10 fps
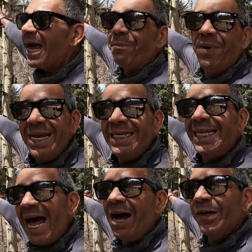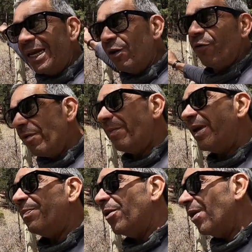like being downhill from
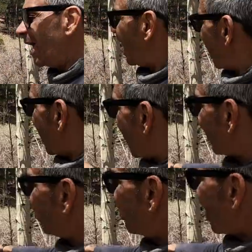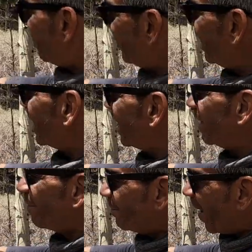people. I don't mind being
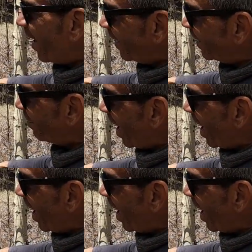in the